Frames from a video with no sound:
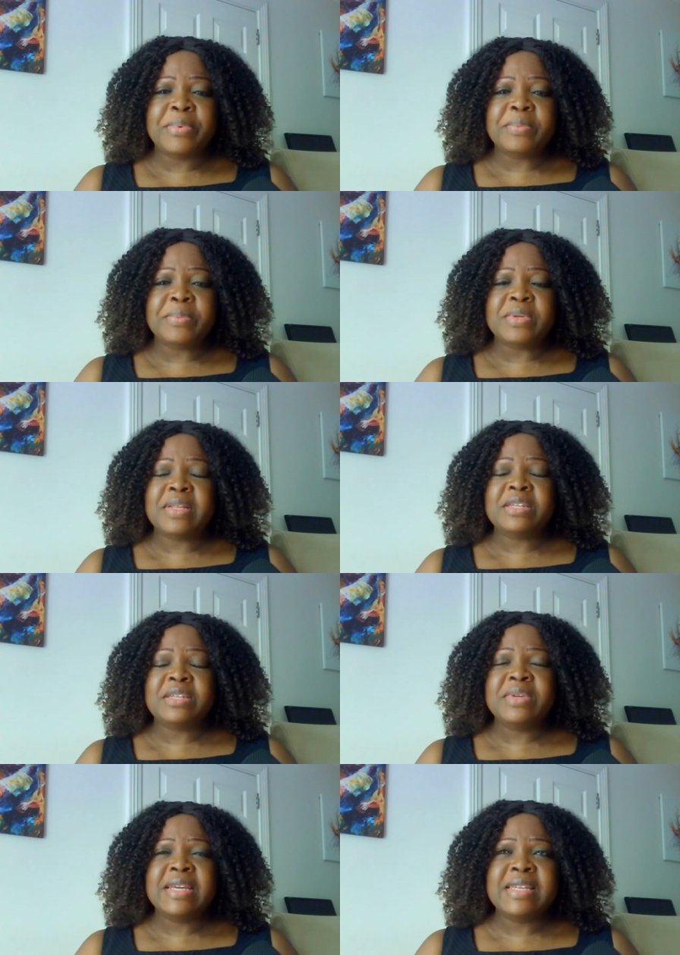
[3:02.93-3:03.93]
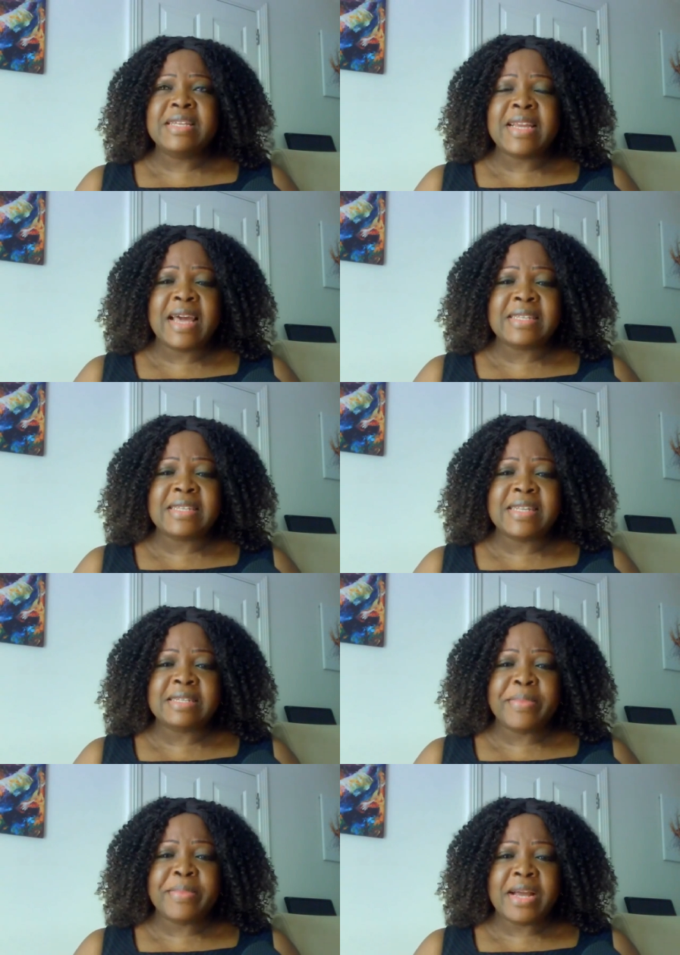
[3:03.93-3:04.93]
that purpose. Let's reignite
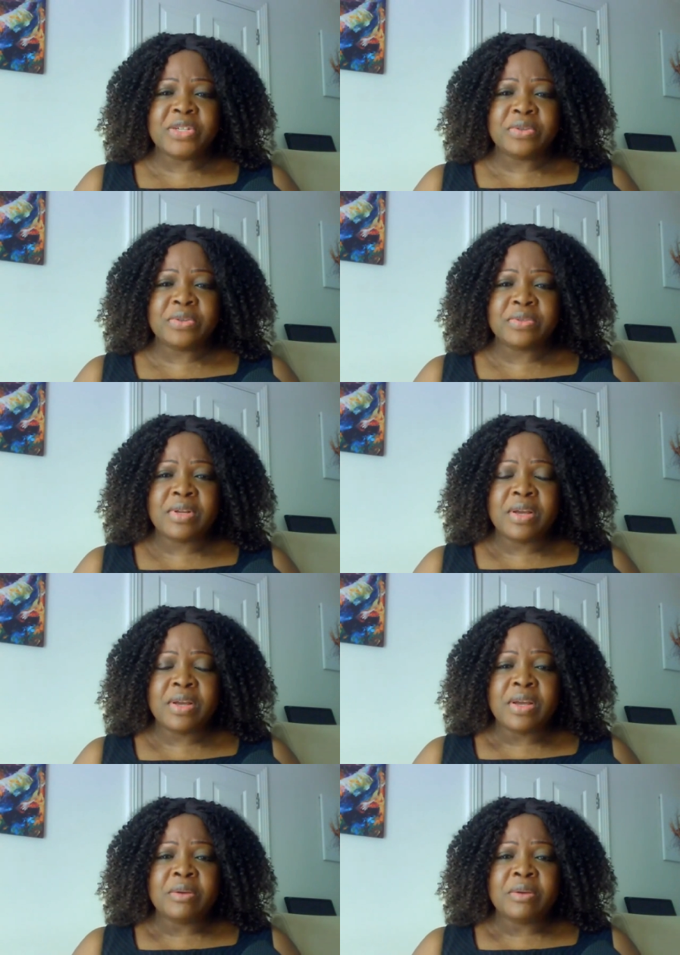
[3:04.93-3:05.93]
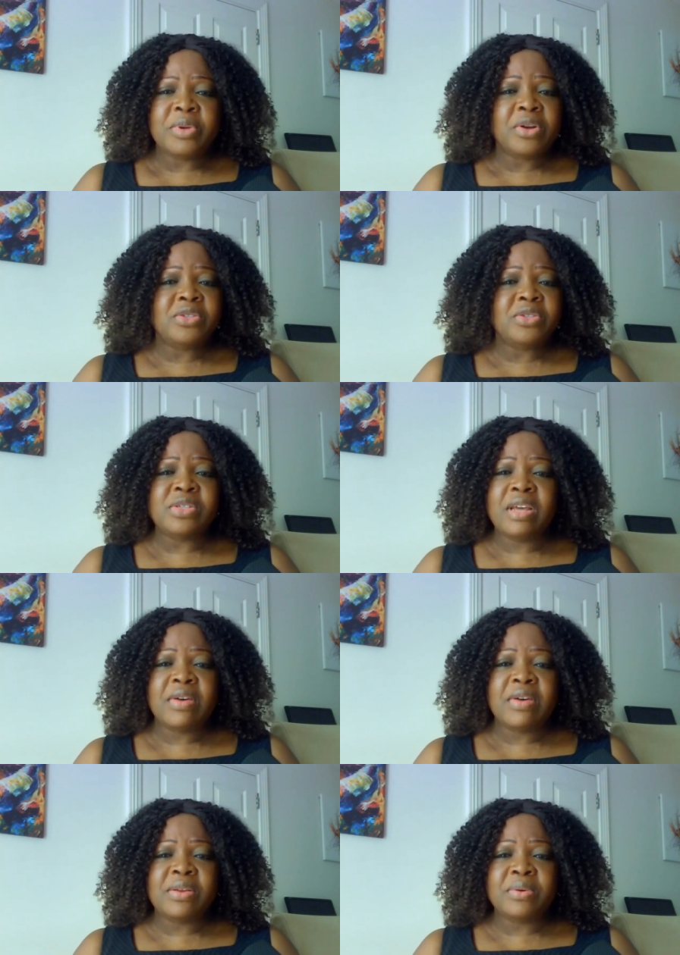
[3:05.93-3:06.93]
that passion because you
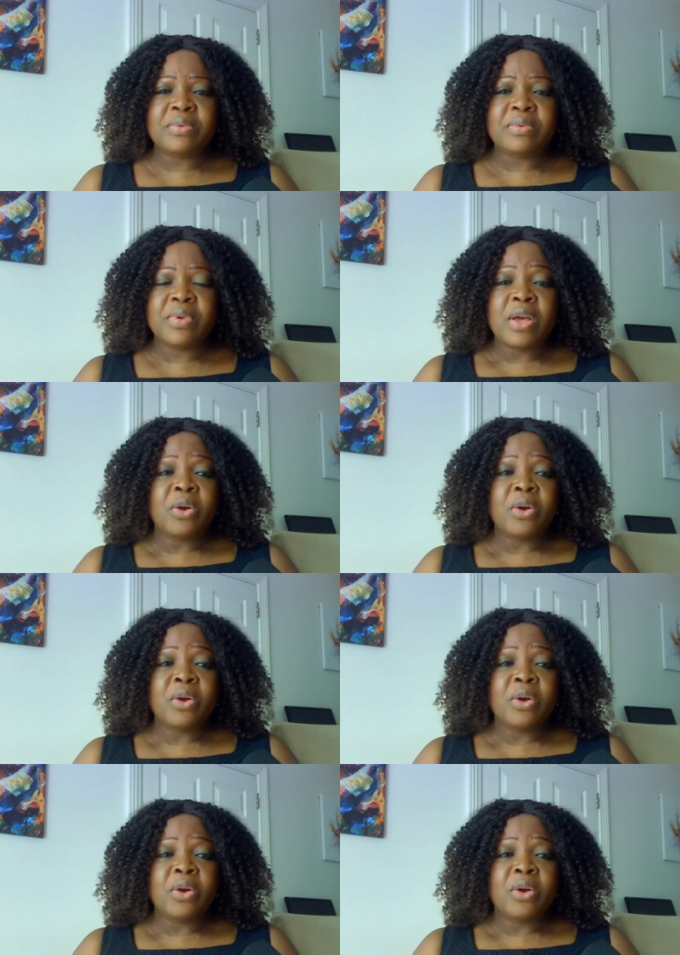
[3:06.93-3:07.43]
never know.